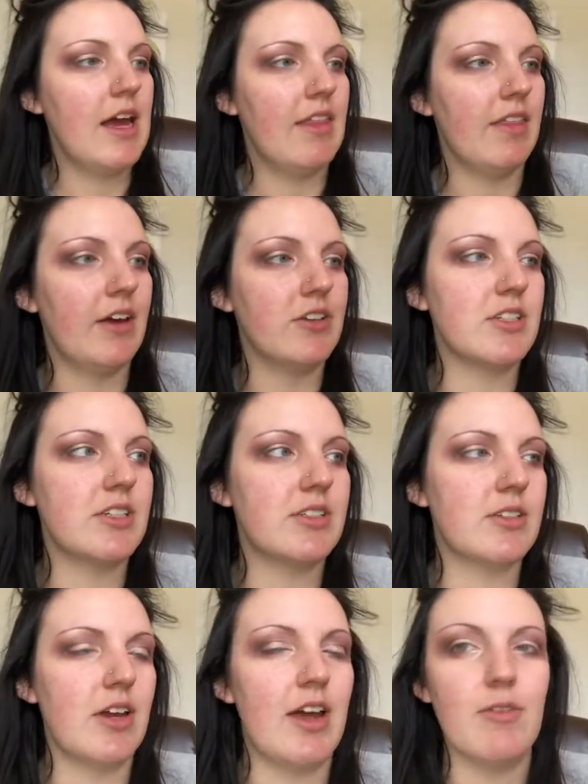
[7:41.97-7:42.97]
They're just,
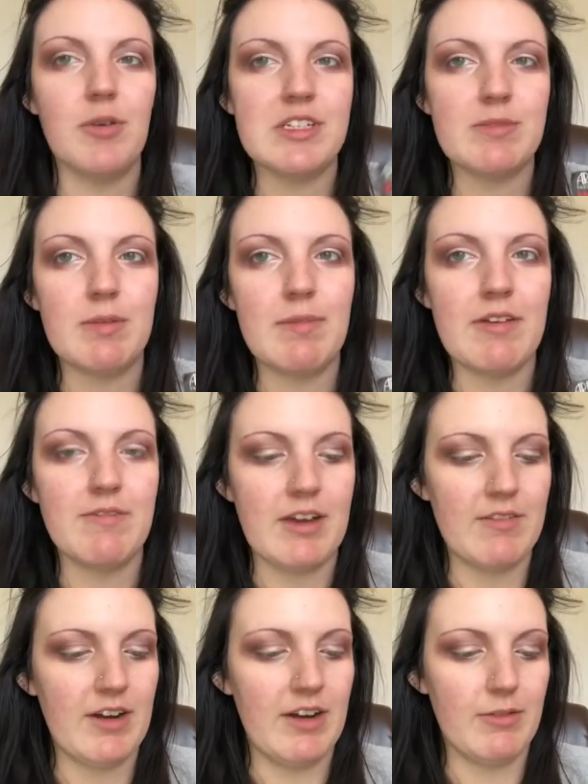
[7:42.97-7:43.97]
have always been my
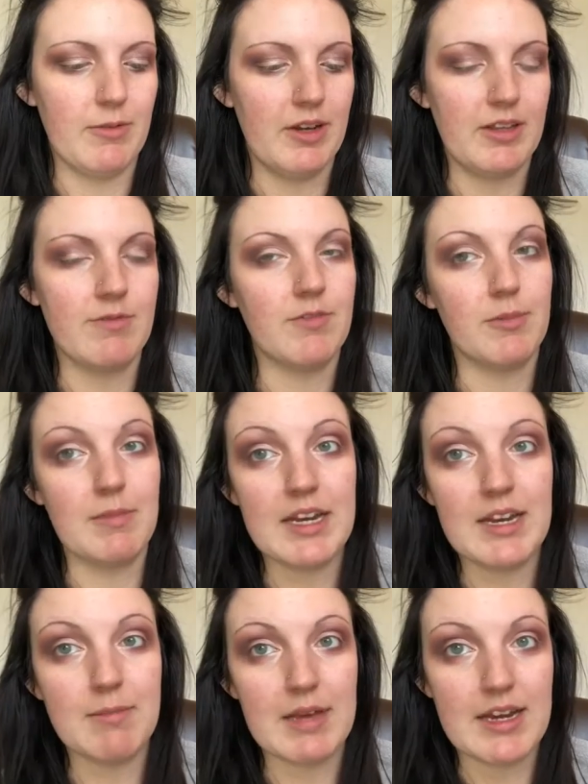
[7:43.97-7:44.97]
favorite. I've been wearing them for
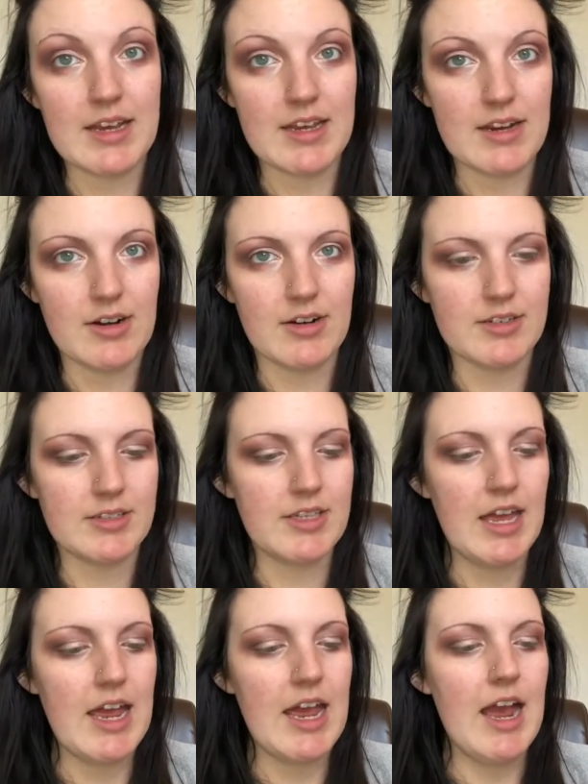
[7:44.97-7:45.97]
many, many years.
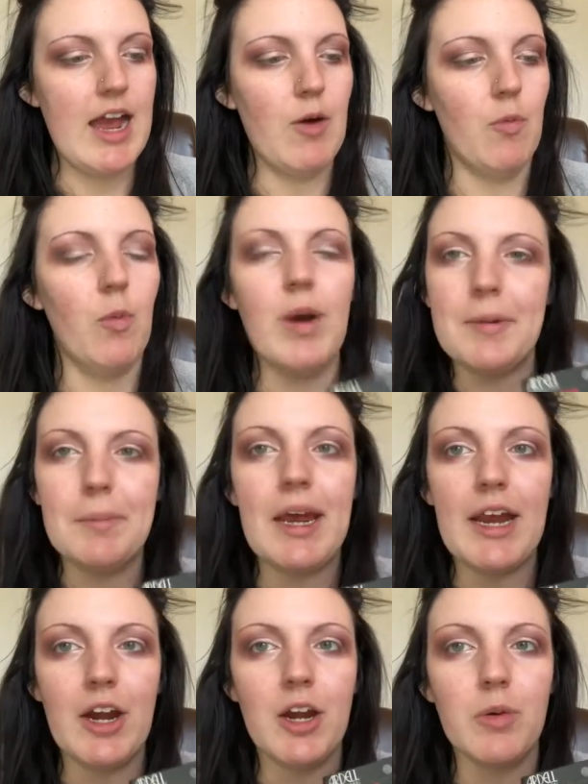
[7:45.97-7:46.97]
One
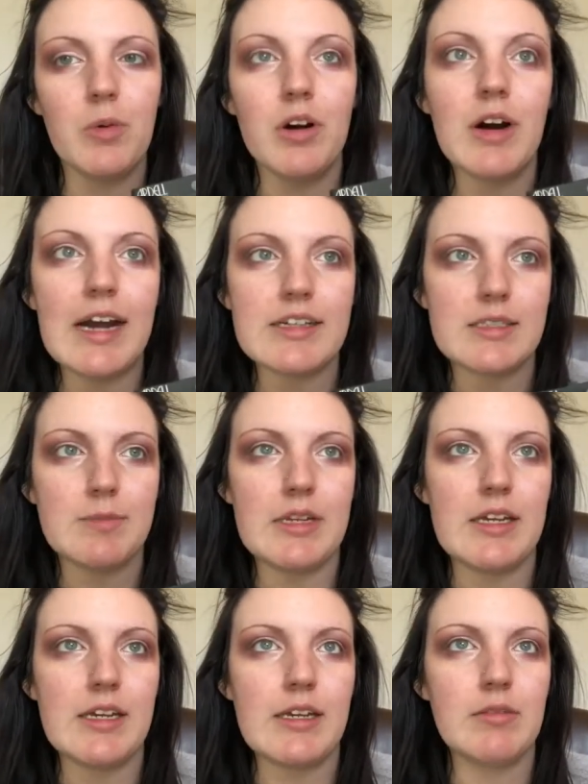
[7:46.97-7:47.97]
pair will last
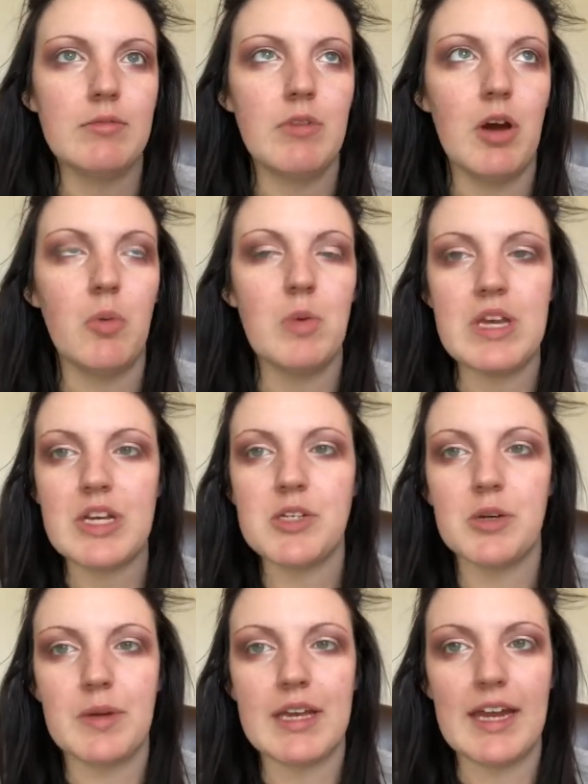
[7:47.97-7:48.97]
me a week to a
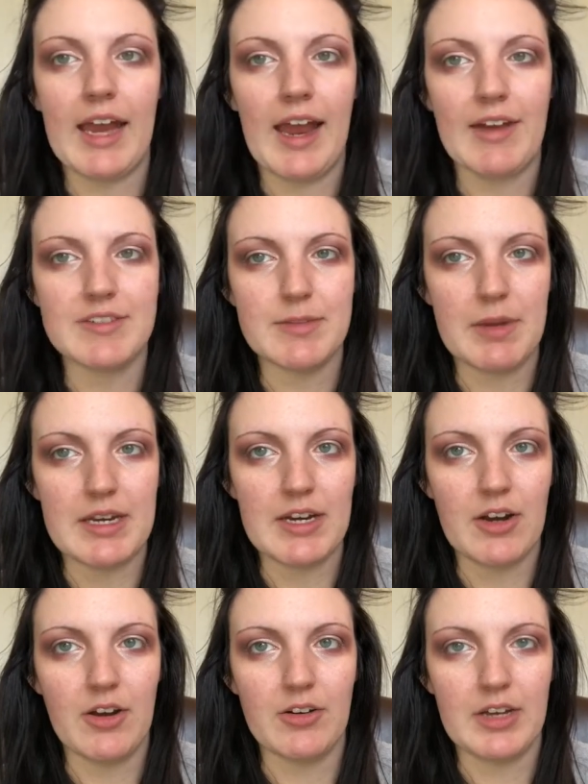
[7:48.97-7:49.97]
week and a half, depending
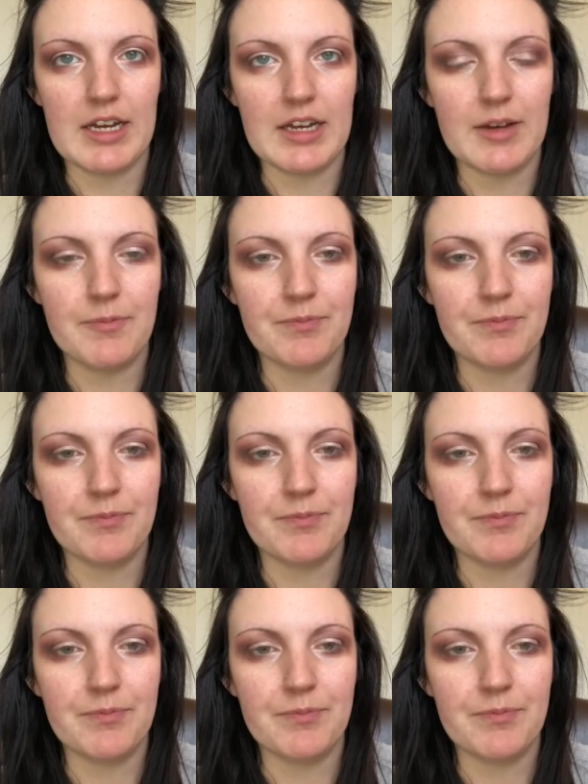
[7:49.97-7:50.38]
on like,